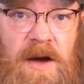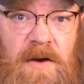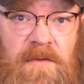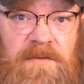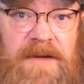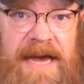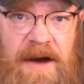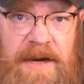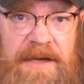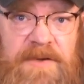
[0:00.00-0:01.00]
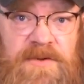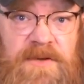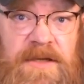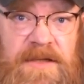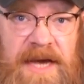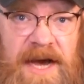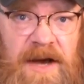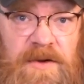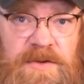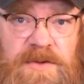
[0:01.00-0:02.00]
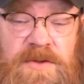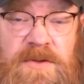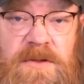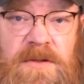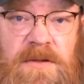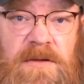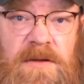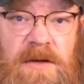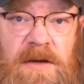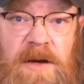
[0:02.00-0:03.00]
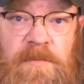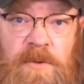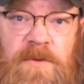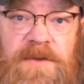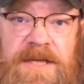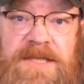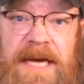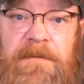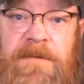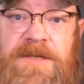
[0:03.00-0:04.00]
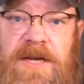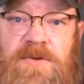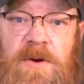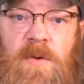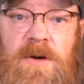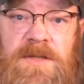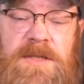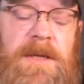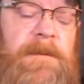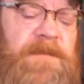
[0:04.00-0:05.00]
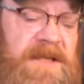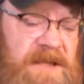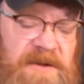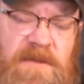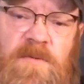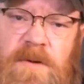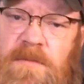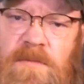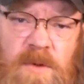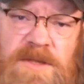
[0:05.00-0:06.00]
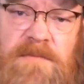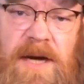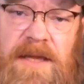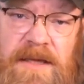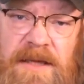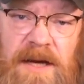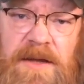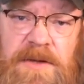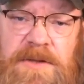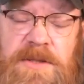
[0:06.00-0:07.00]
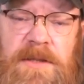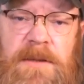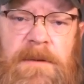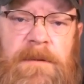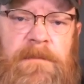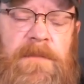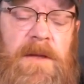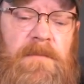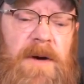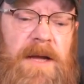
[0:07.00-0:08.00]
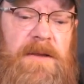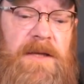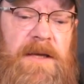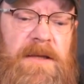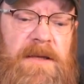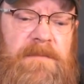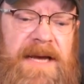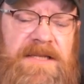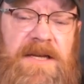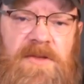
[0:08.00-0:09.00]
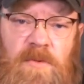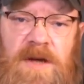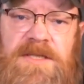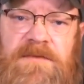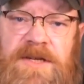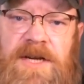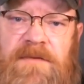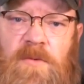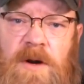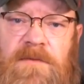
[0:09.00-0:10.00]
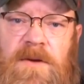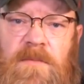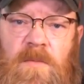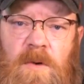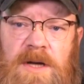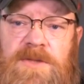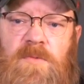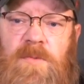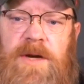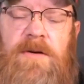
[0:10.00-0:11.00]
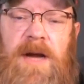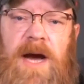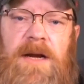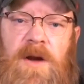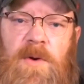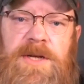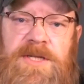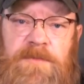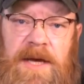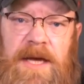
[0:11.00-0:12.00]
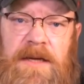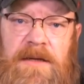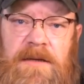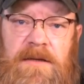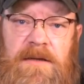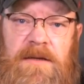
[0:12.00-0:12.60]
of counties and towns approve these Second Amendment sanctuary ordinances. Some of them were more symbolic than others. But the, the basic thrust of each and every one of them was we're not going to spend